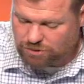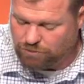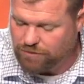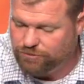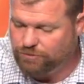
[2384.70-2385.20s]
to
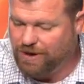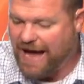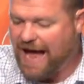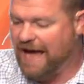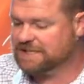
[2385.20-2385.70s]
run through
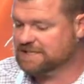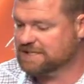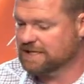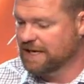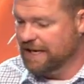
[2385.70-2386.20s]

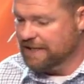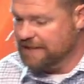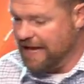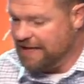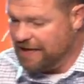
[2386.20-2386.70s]
Acts
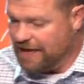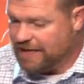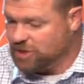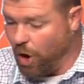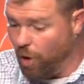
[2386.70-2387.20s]
that
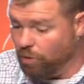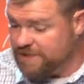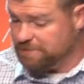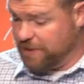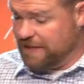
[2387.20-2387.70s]
has
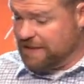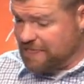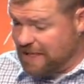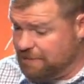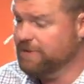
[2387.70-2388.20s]
always been the
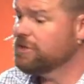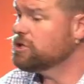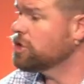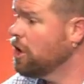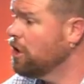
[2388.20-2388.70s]
theme of the
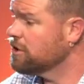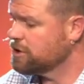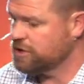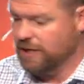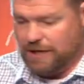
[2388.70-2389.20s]

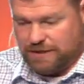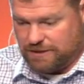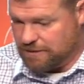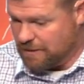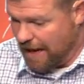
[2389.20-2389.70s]
church.
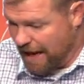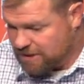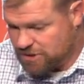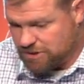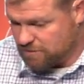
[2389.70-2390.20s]

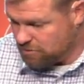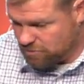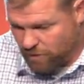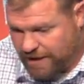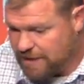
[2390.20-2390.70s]
Acts
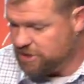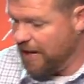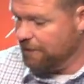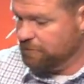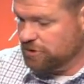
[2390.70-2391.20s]
28
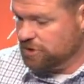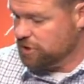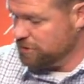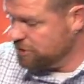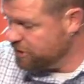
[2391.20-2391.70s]
chapters,
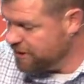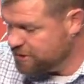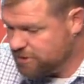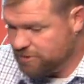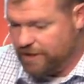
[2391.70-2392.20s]
church
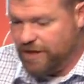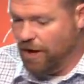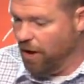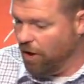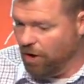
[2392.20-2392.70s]
history,
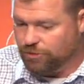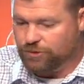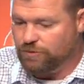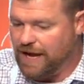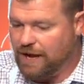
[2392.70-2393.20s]
all
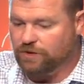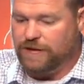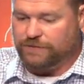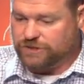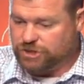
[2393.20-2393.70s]
throughout,
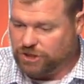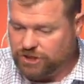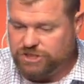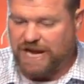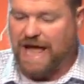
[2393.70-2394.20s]
the
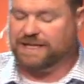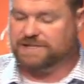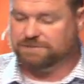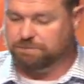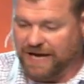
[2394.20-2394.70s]
church at
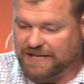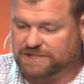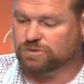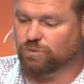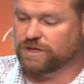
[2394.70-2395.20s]
its
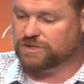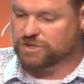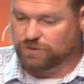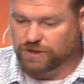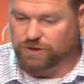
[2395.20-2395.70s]
best when it's
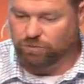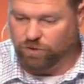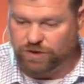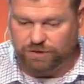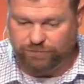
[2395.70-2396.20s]
doing the
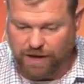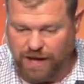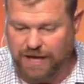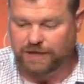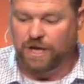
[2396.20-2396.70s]
work of
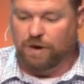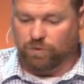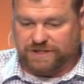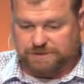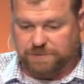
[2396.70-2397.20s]
God,
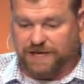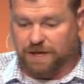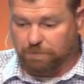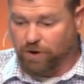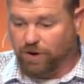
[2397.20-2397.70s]
when it's being
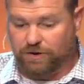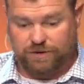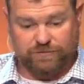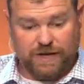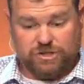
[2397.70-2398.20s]
a part
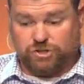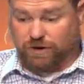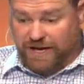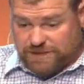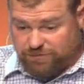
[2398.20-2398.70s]
of
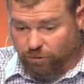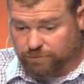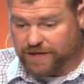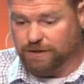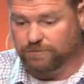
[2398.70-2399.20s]

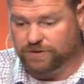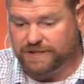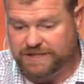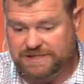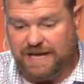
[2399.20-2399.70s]
transforming
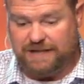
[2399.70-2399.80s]
communities,